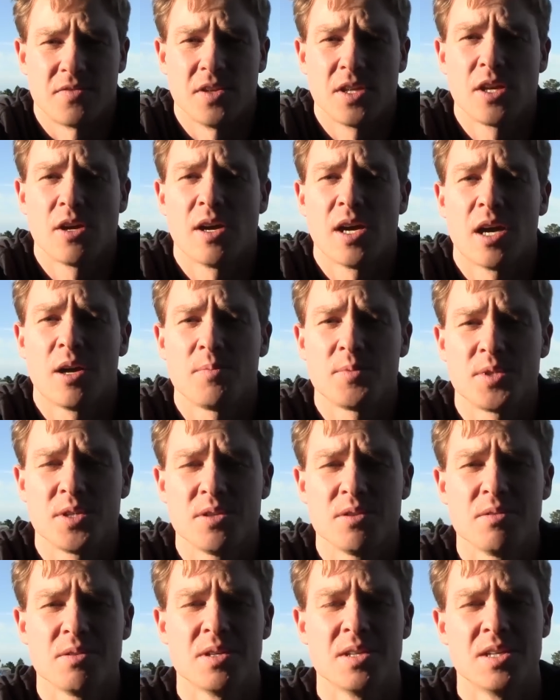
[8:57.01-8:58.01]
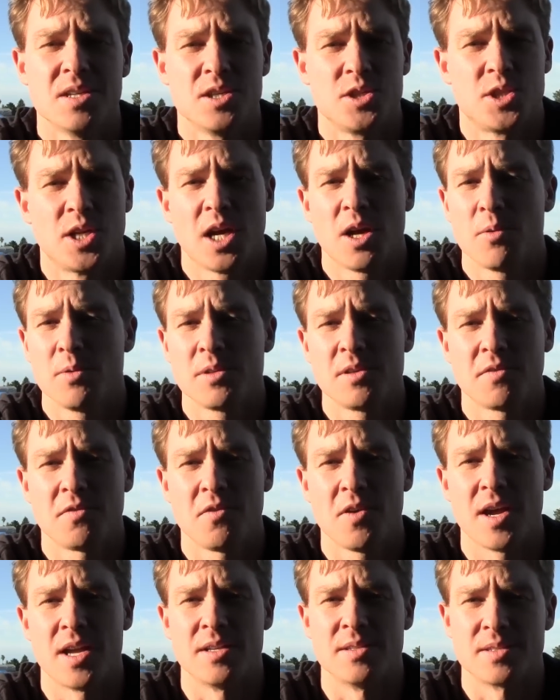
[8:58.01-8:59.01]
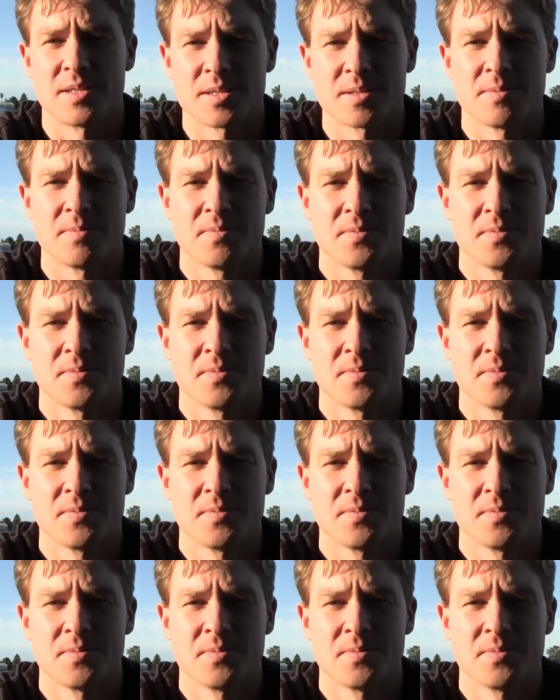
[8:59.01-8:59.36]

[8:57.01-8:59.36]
video helped you, share it with your friends.